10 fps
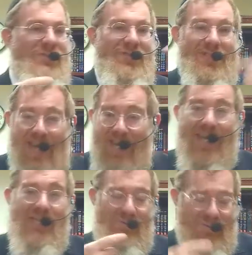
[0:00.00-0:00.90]
of
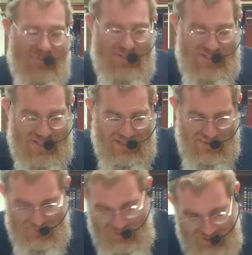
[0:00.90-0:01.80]
decades or even
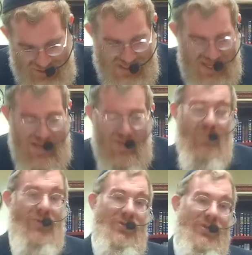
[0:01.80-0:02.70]
centuries,
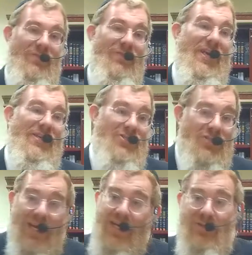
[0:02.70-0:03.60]
where the Nevi'ei
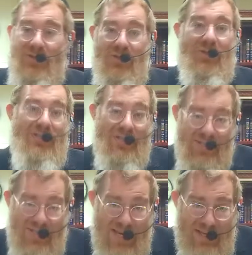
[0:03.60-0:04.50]
Sheker started to
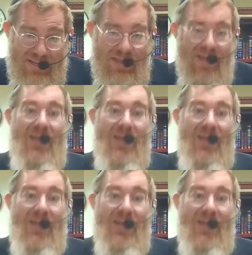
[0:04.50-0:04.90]
say,